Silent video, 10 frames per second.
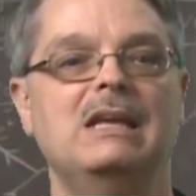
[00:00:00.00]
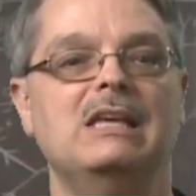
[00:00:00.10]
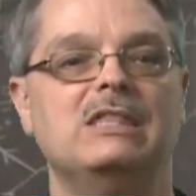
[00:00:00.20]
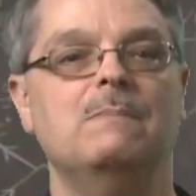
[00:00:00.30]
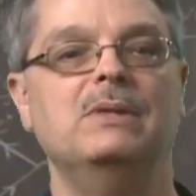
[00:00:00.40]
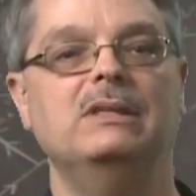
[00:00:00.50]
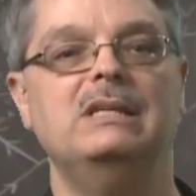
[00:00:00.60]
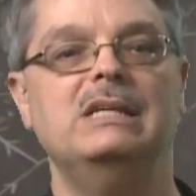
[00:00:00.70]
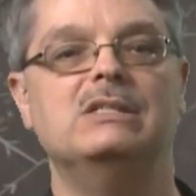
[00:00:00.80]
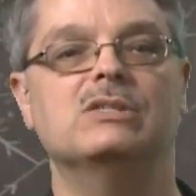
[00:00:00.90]
The
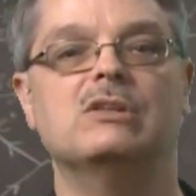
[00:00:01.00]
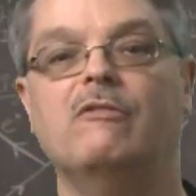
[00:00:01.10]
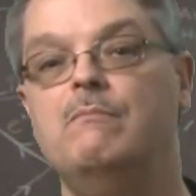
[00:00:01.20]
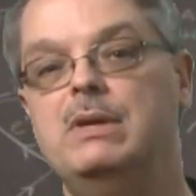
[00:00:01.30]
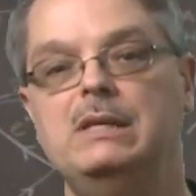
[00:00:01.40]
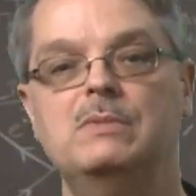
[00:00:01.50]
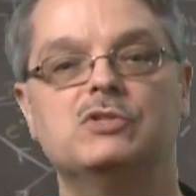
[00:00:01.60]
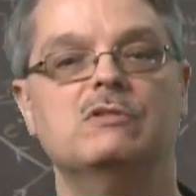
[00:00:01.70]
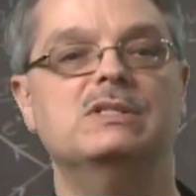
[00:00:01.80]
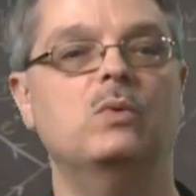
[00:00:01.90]
ability to solve many
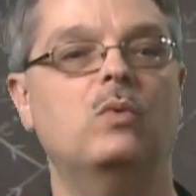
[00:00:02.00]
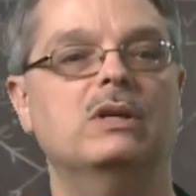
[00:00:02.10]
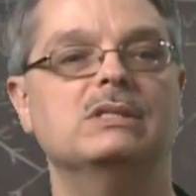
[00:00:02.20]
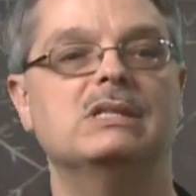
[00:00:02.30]
mysteries at once